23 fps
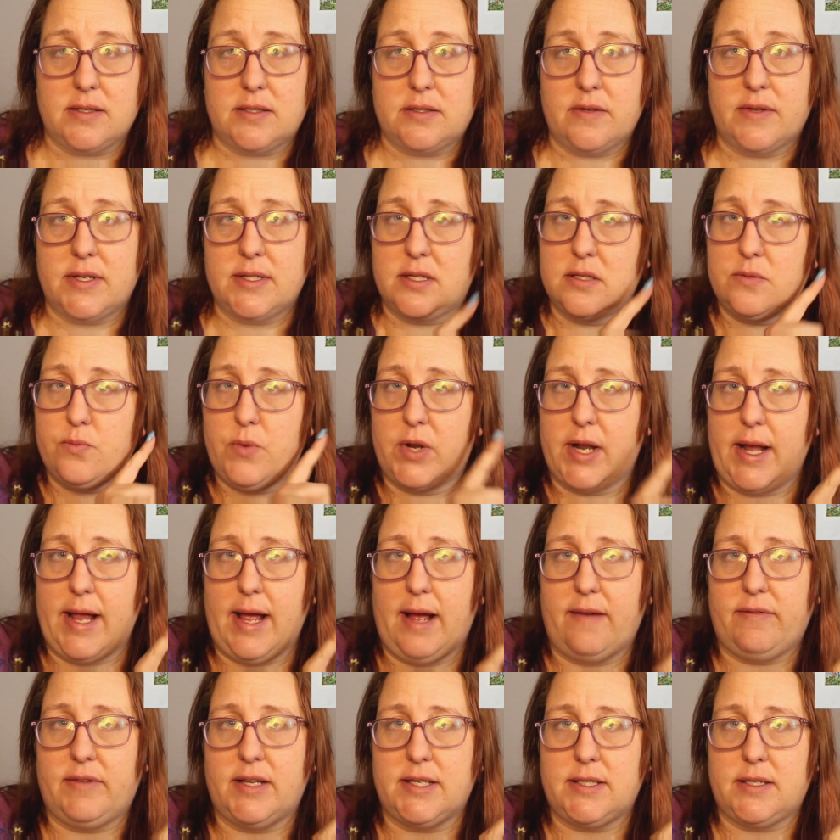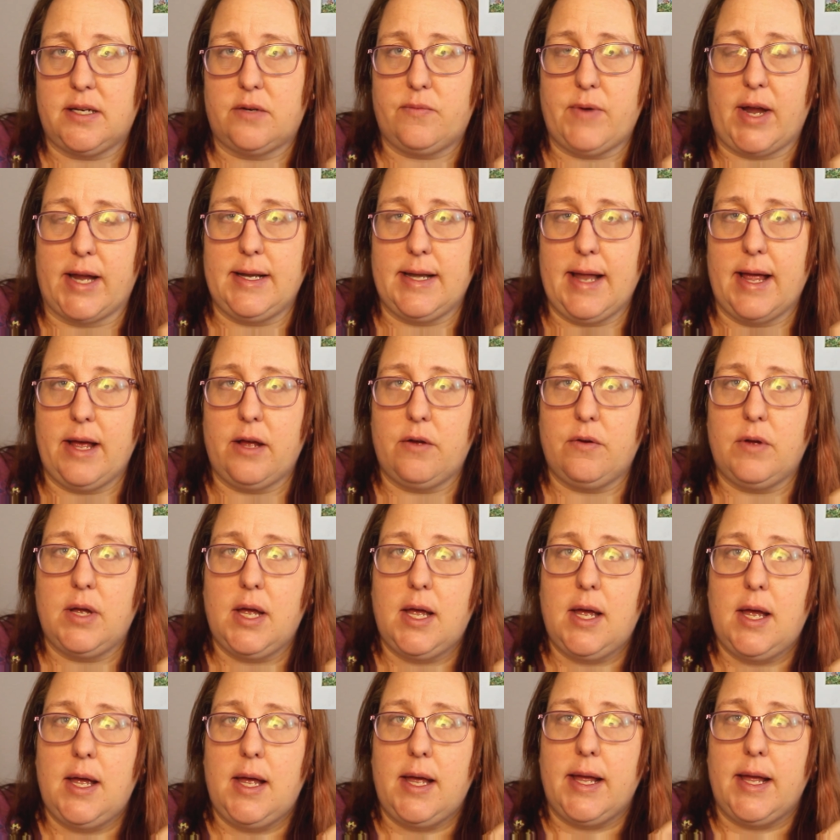So this is what I have listed right now.